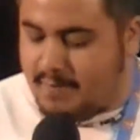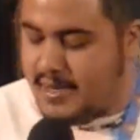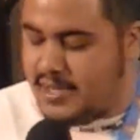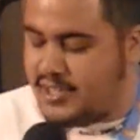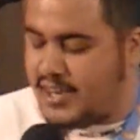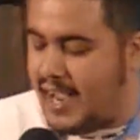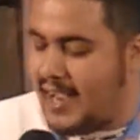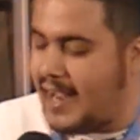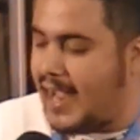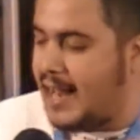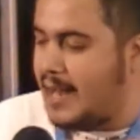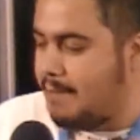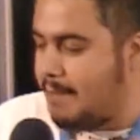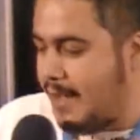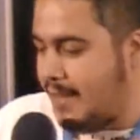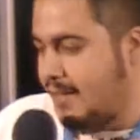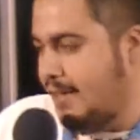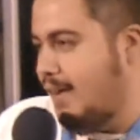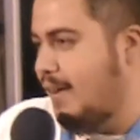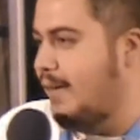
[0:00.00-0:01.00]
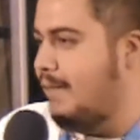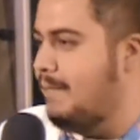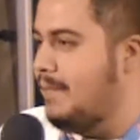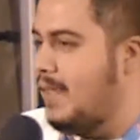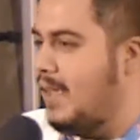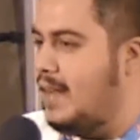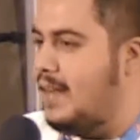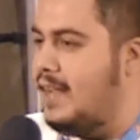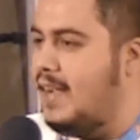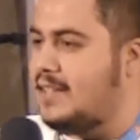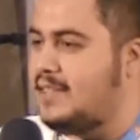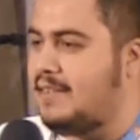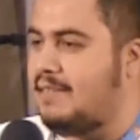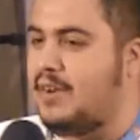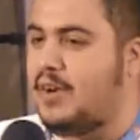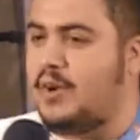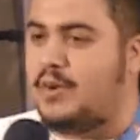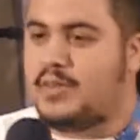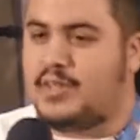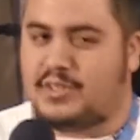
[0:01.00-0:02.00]
Meshach, and Abednego. Have you guys
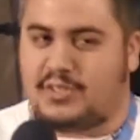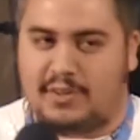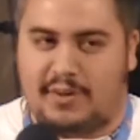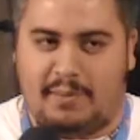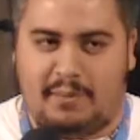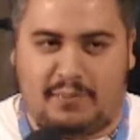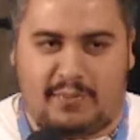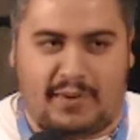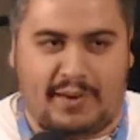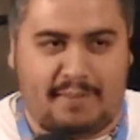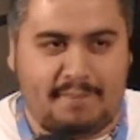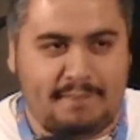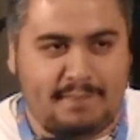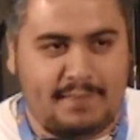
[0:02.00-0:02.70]
ever heard this story before?